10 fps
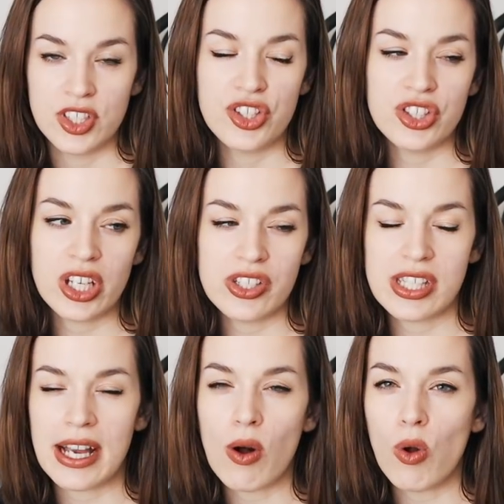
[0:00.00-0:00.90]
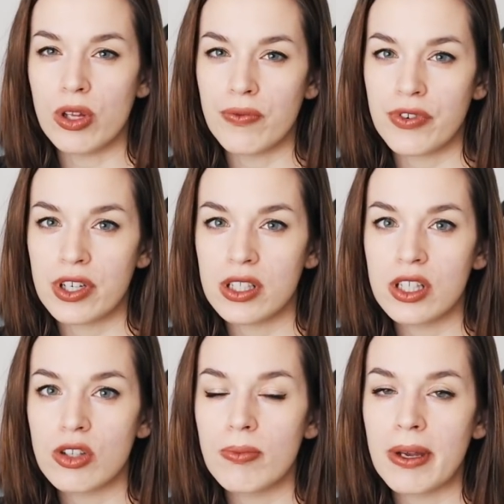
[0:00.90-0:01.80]
Usually I'll just like hold him for a
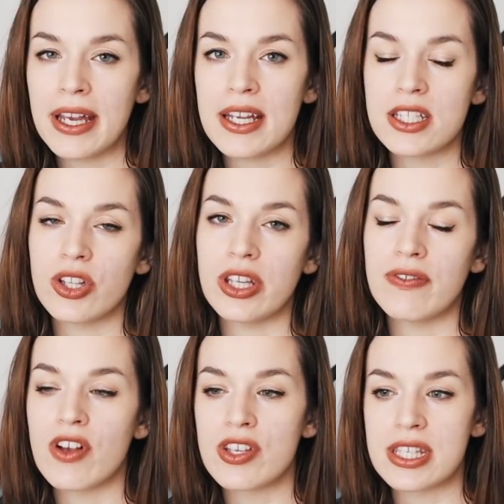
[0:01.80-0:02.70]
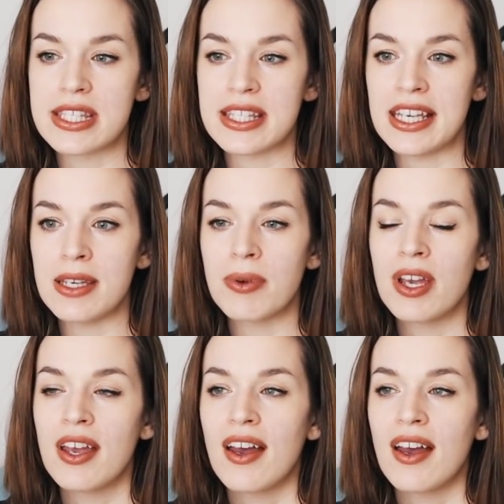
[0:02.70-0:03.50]
little bit until he falls asleep.